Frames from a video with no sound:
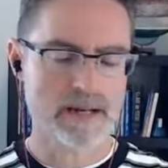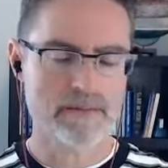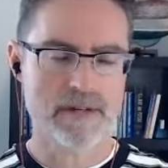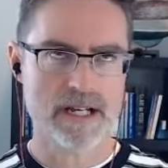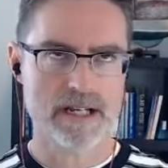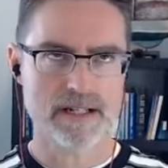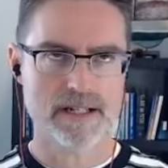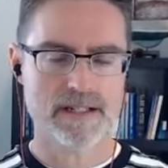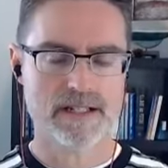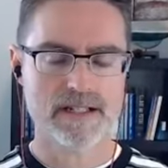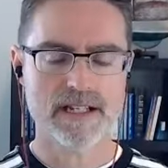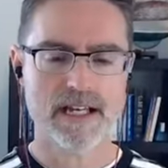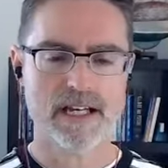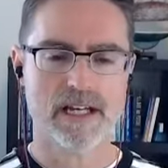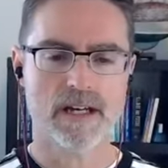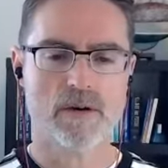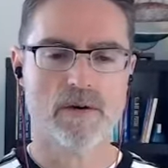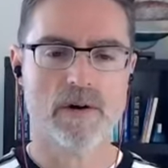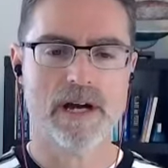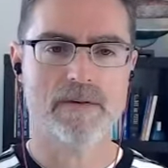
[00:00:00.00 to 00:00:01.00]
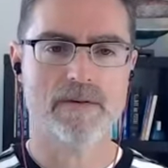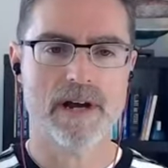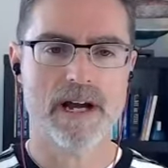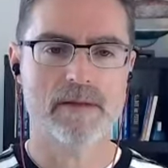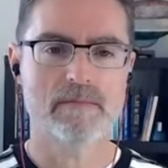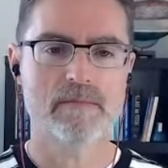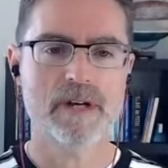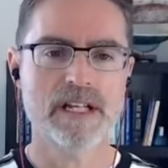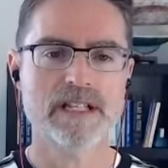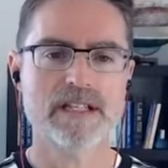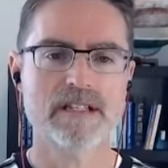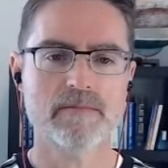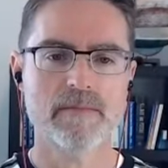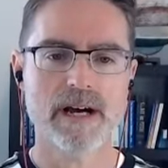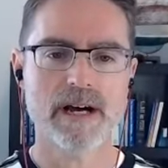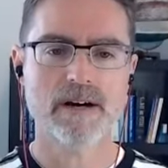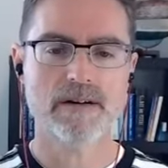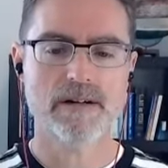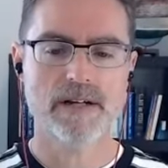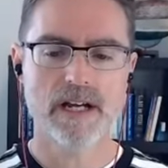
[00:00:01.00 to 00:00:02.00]
I'm not saying it quite right, but
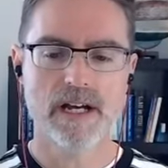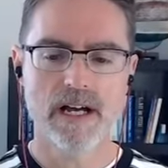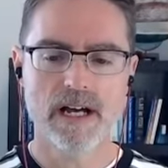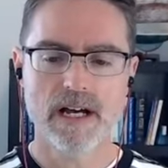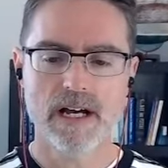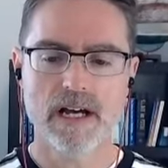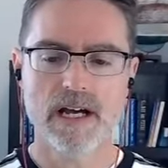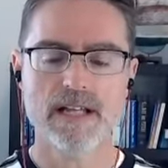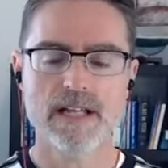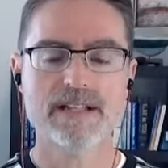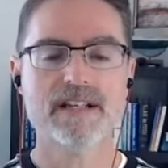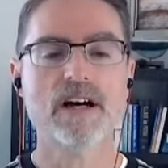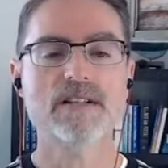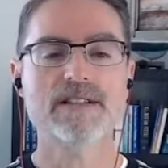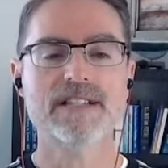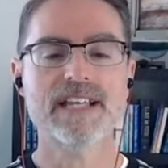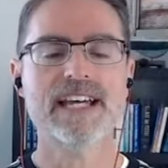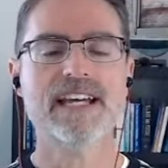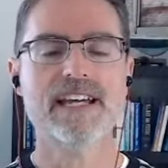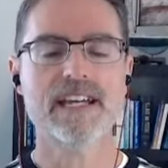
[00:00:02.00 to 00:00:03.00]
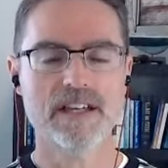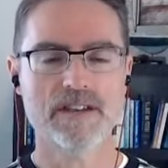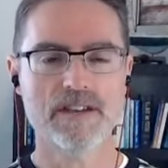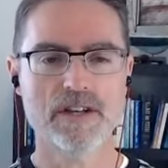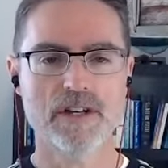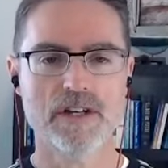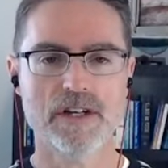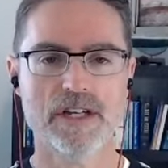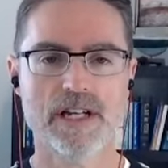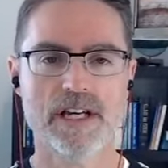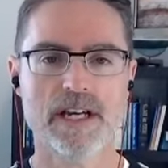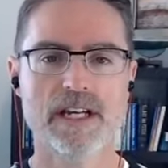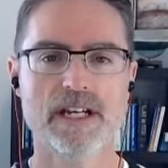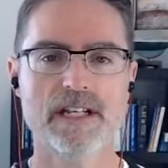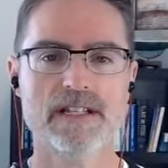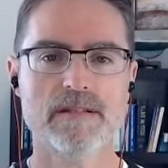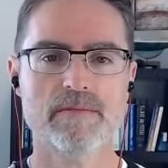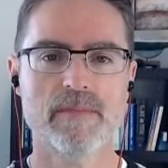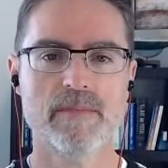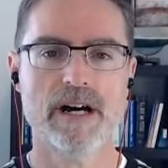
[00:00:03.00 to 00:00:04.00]
it's called taking in the good, and
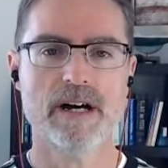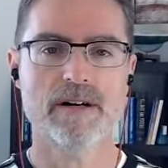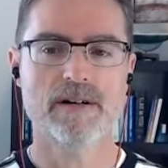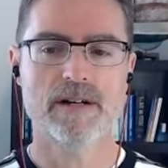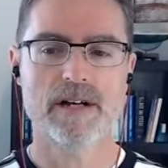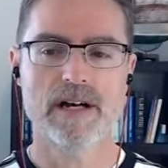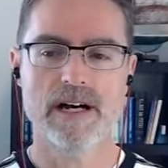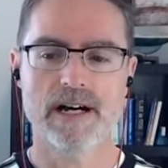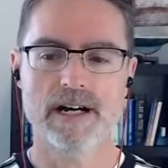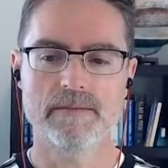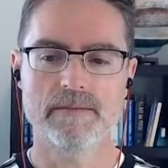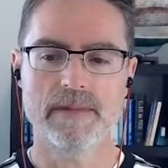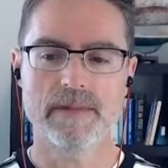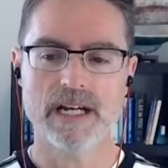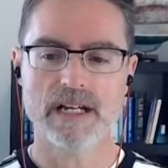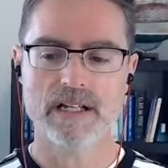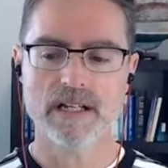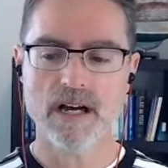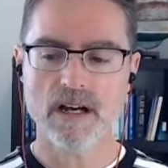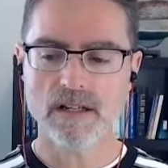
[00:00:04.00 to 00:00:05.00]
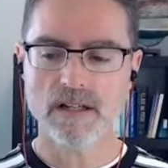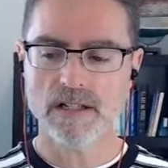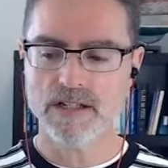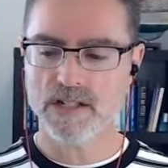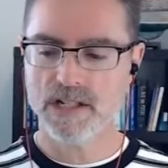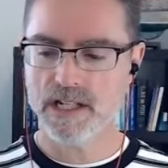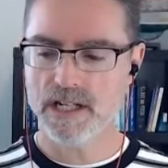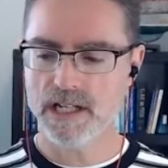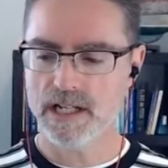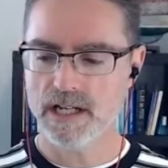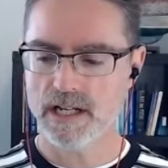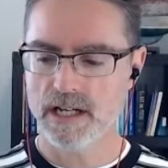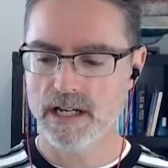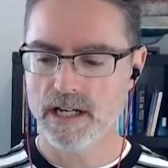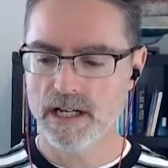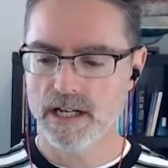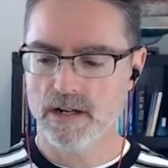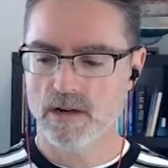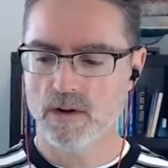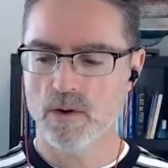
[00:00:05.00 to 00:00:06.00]
it's about acknowledging
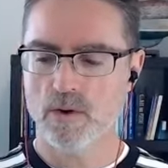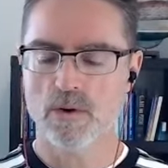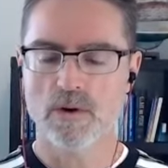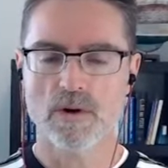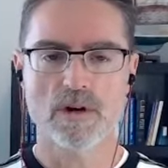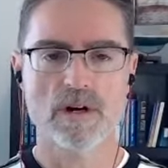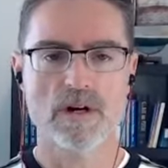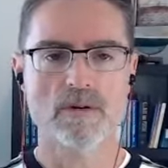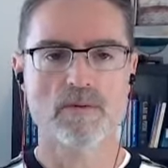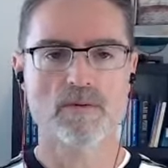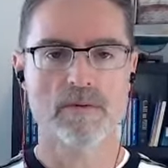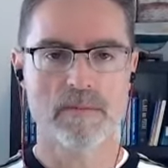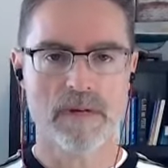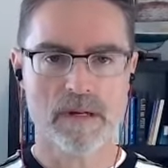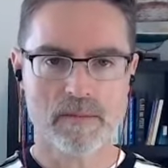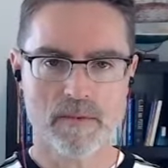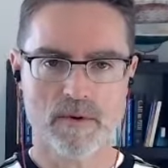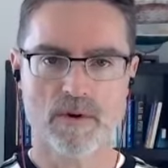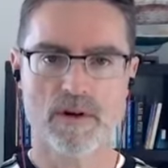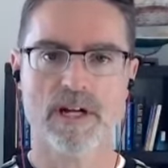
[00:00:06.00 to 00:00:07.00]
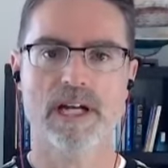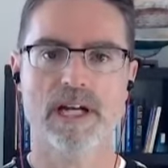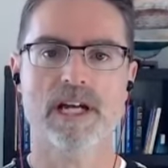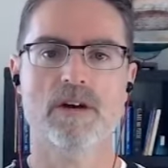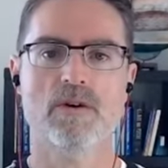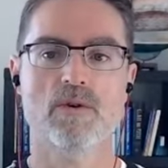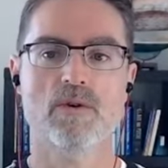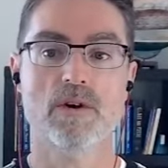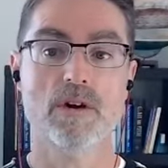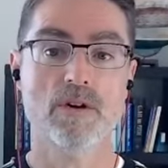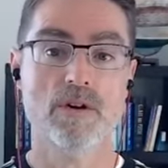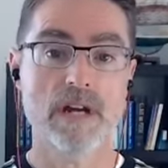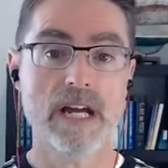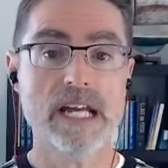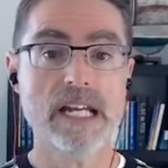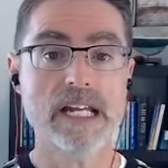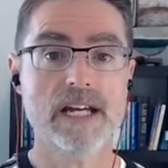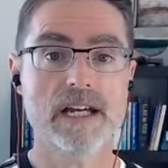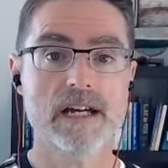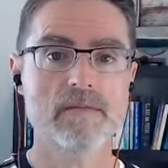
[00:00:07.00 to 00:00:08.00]
or remembering or
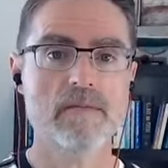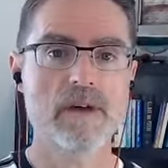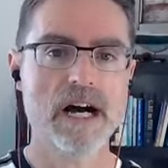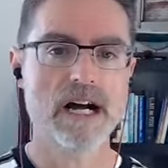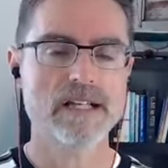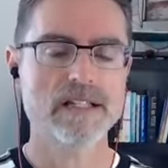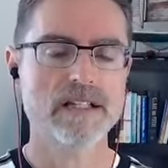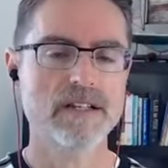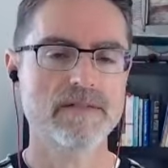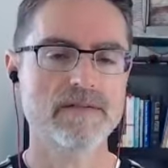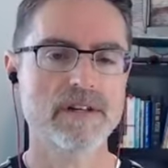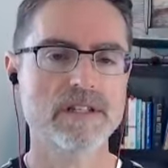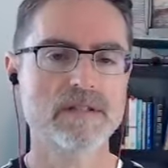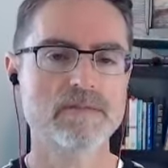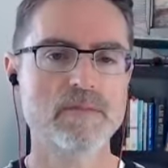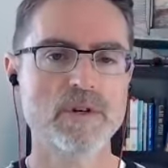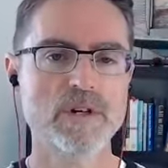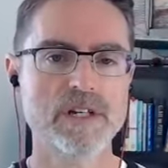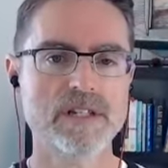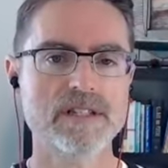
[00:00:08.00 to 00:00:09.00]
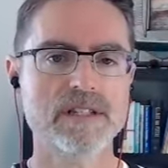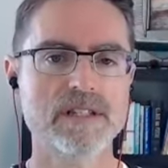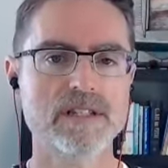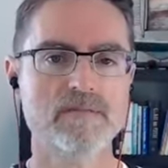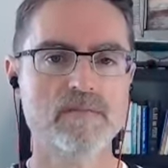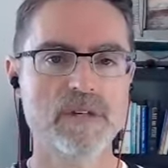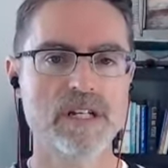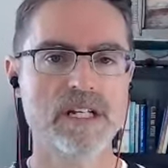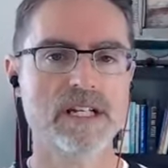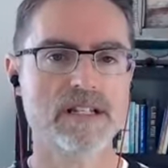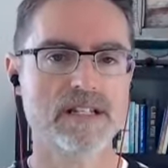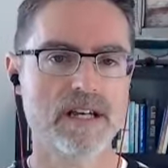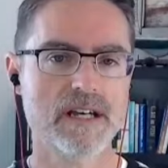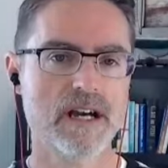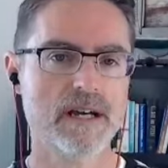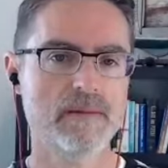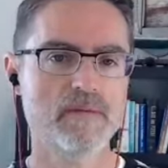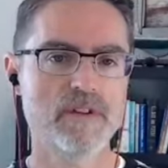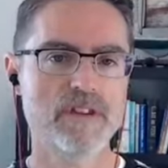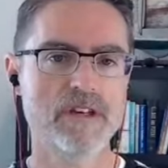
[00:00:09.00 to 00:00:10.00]
creating a positive experience and spending
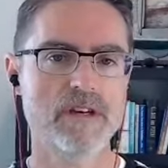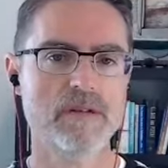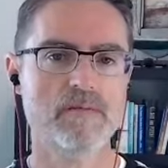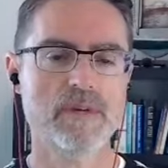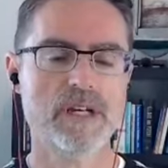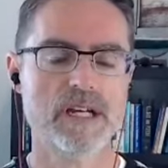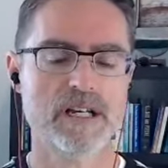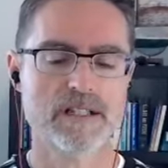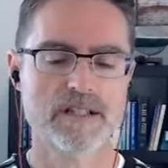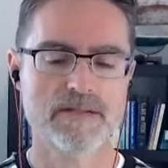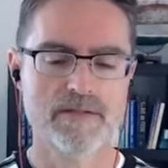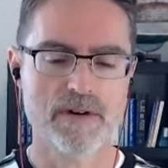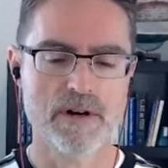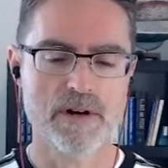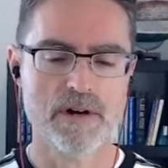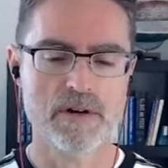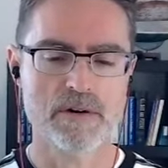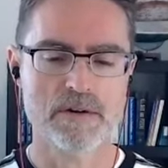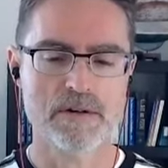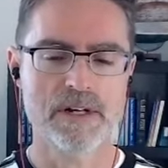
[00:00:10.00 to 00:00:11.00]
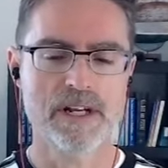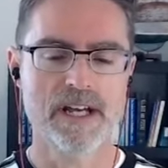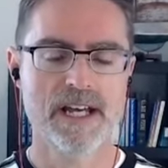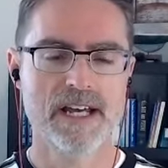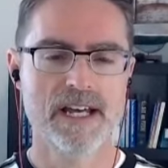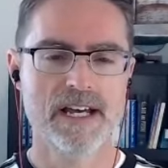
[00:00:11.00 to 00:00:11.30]
time with it because of our own